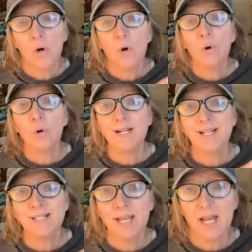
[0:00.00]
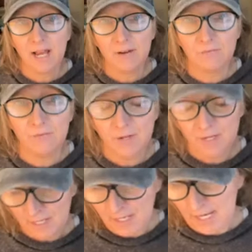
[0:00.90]
or Ketev,
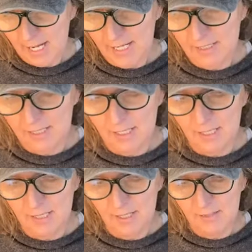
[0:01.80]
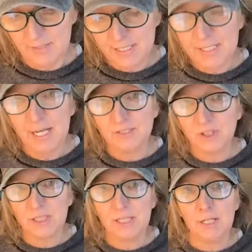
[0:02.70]
and this
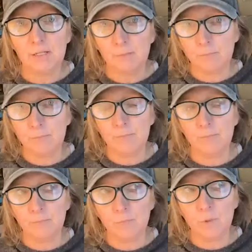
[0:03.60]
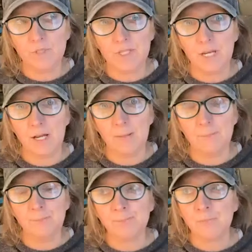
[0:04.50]
actually was
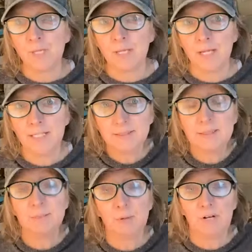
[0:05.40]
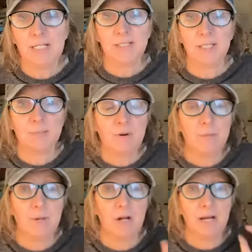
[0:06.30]
it's a
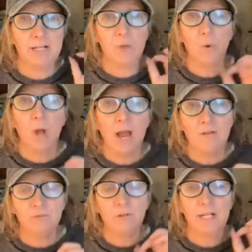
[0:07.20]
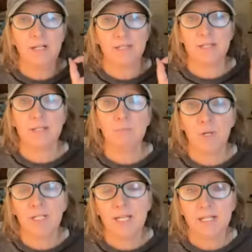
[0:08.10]
spirit behind every, it's a
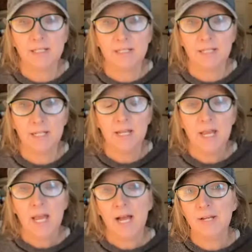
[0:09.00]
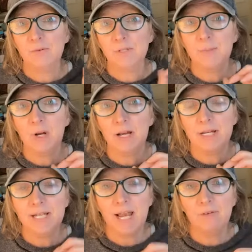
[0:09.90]
demonic entity, and it was
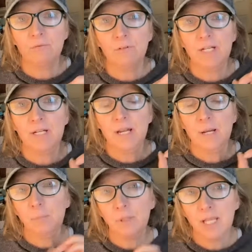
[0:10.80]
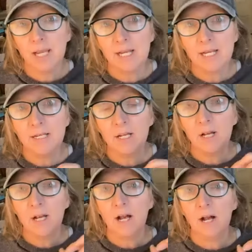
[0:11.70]
behind every plague
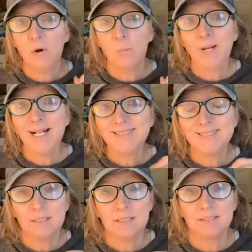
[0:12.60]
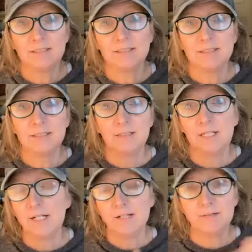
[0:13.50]
or pestilence
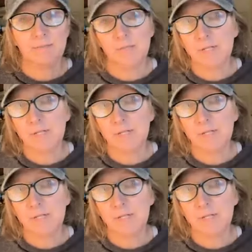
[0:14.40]
that has